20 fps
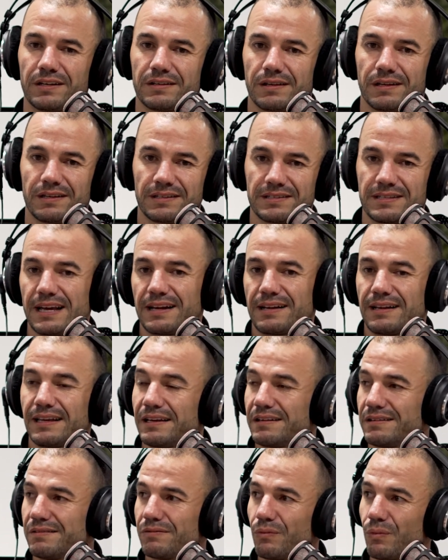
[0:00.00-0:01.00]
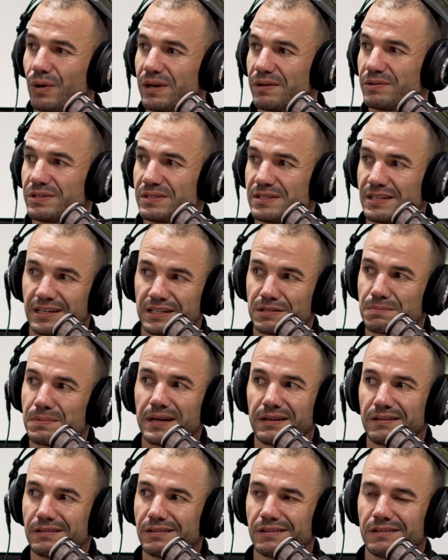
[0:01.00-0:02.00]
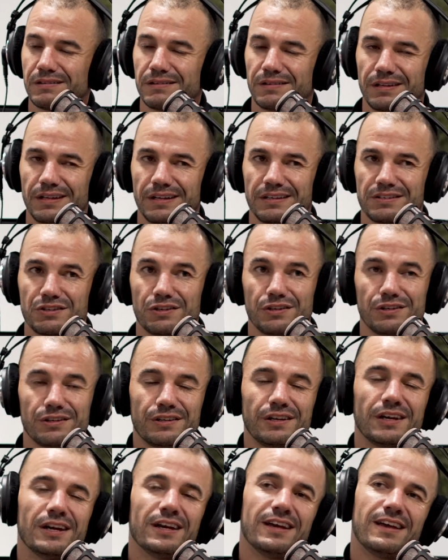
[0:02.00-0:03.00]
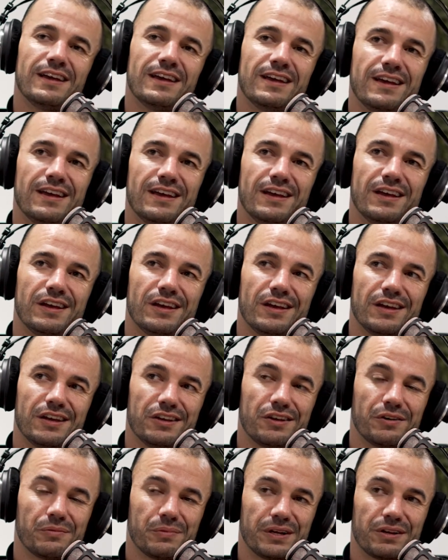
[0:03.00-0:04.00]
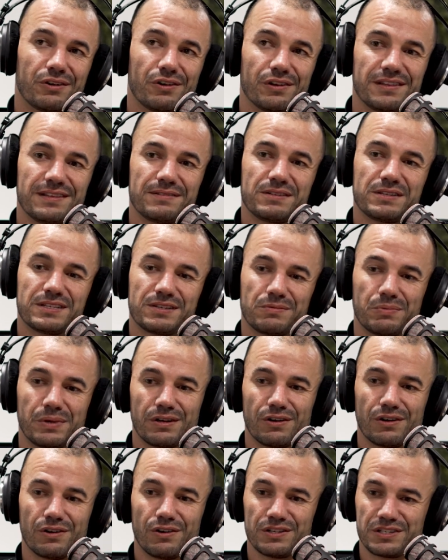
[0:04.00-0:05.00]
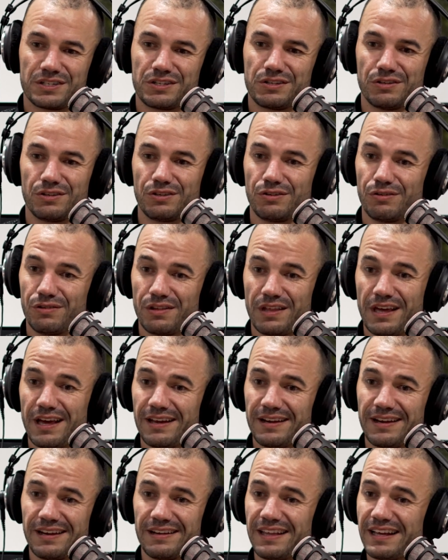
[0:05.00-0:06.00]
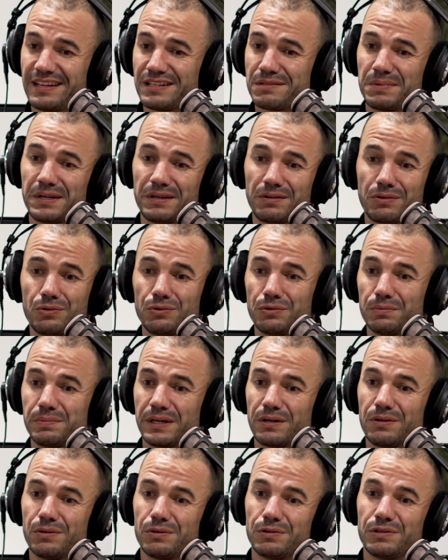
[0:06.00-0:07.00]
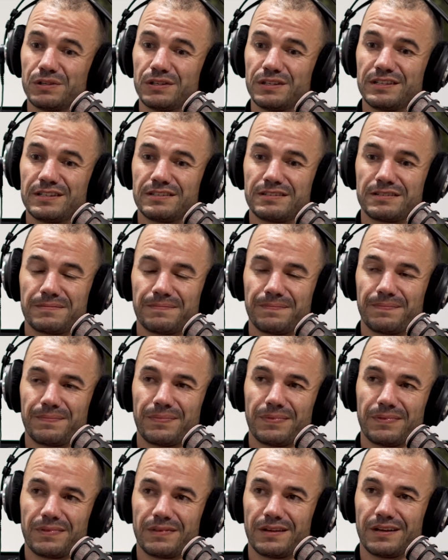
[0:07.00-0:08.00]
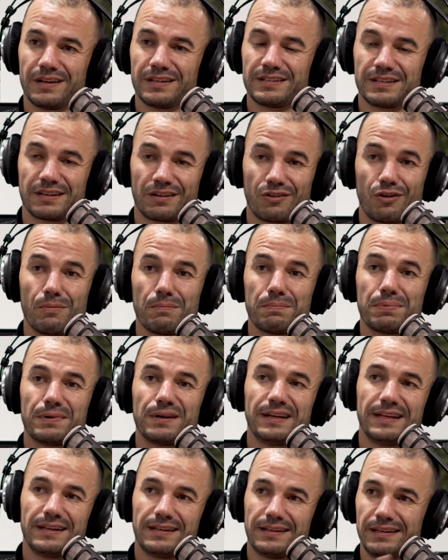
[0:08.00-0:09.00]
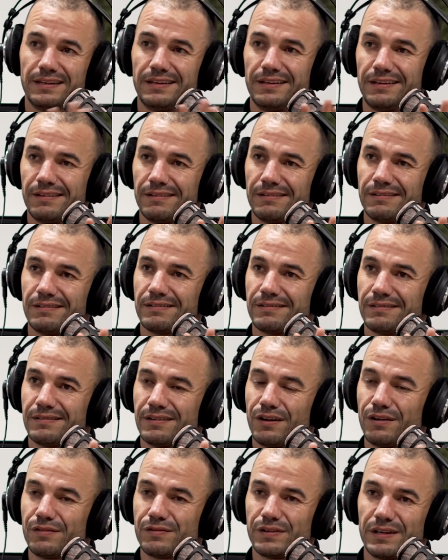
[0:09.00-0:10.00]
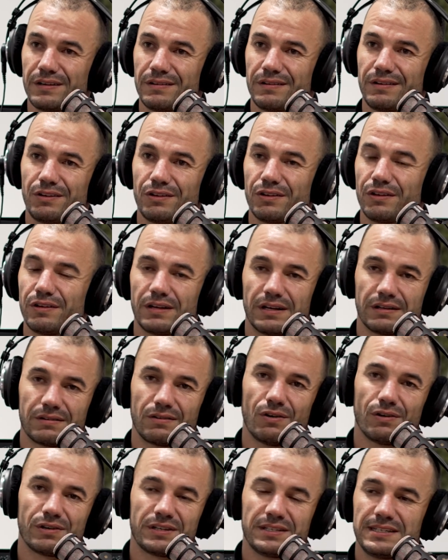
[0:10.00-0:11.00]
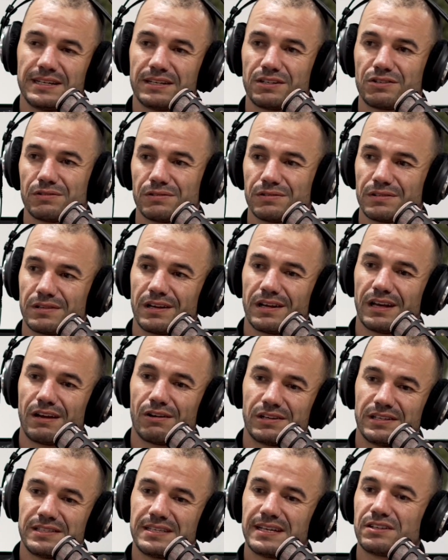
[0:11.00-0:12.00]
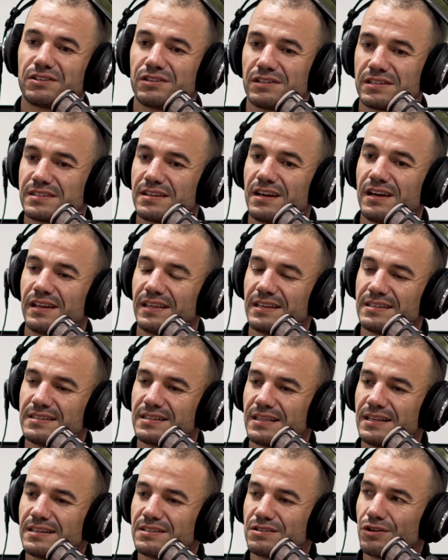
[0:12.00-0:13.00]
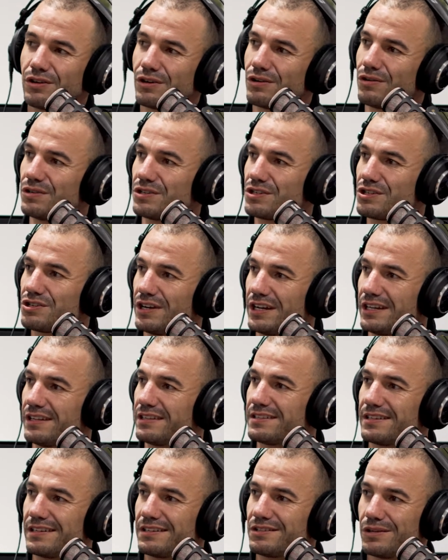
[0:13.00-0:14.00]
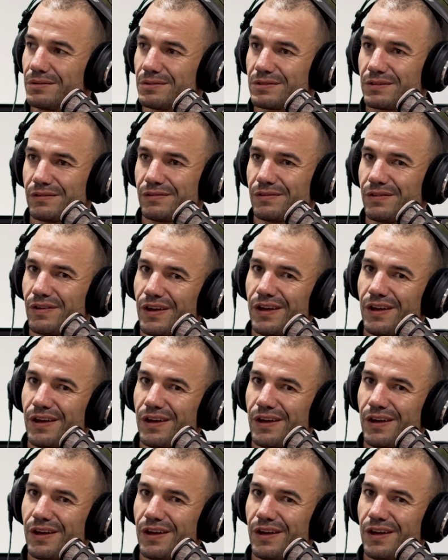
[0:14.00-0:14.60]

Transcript: exactly what was expected. And so yeah, we got we got asked to do that and that's been cool because it's a completely you know like architectural architecture aside there's there's no constraints in terms of